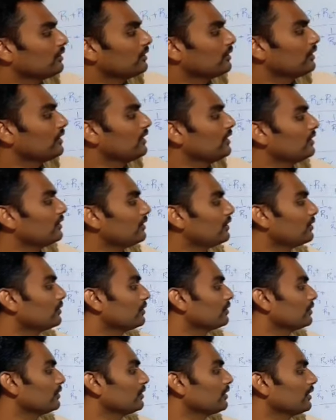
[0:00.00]
this
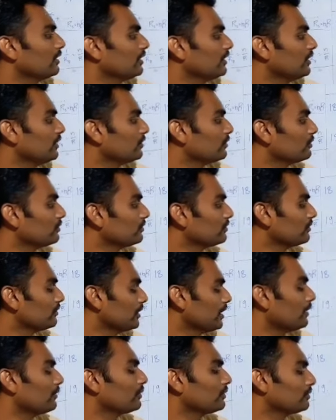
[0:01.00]
we
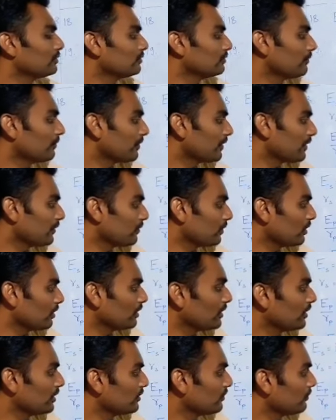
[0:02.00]
have to follow
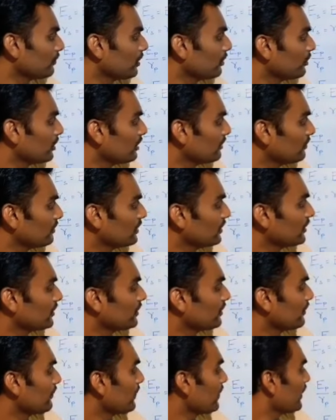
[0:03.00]
this formula
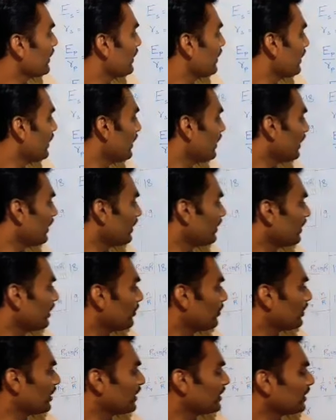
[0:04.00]
first and
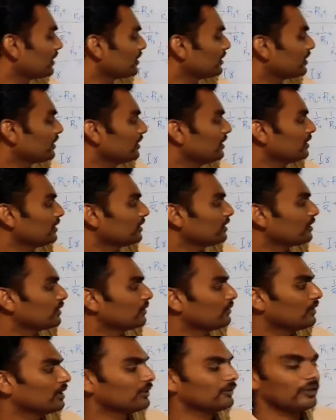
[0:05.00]
apply that here
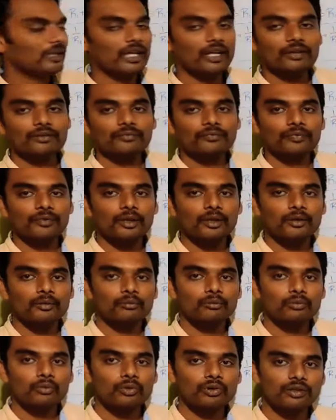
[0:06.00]
when we have
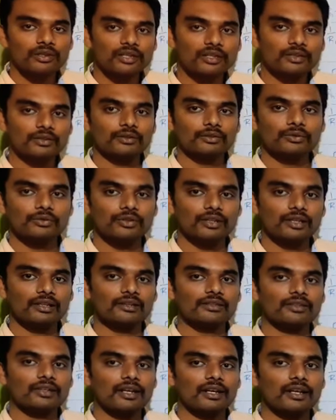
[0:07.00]
more than two
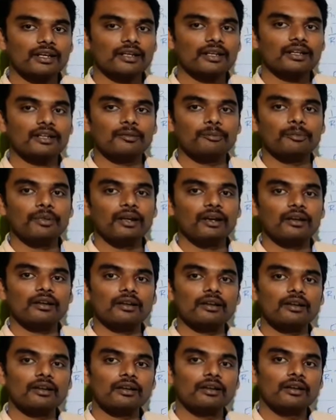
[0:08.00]
cells connected in
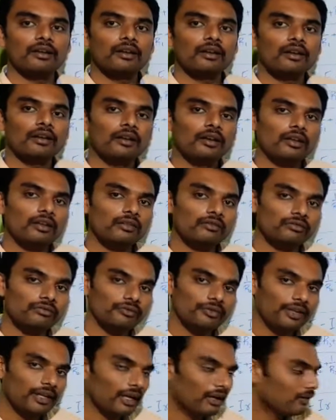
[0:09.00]
parallel. If
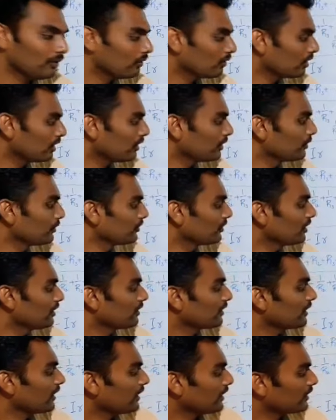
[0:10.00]
we have only two
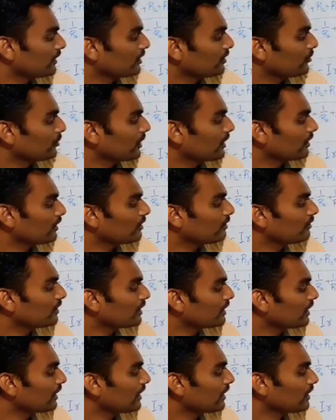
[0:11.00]
cells connected in parallel, we
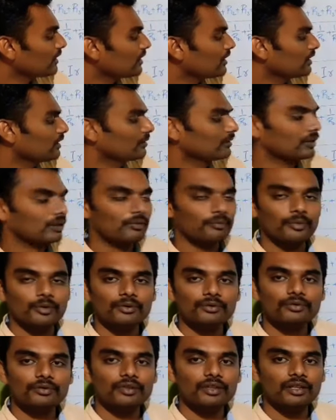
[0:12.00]
can directly come
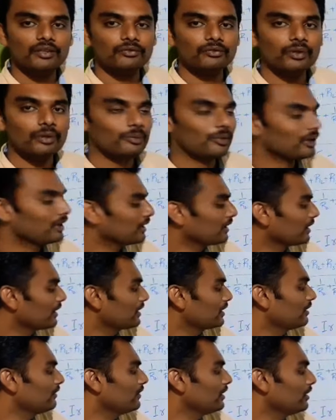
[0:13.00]
to this formula and
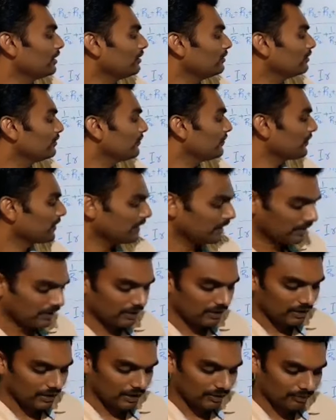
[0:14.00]
get the value of
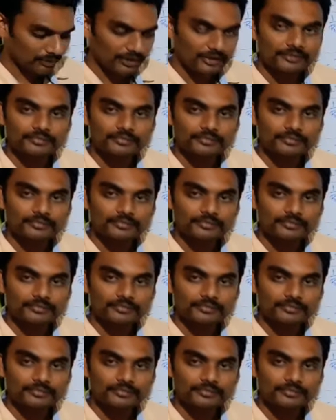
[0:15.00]
EP.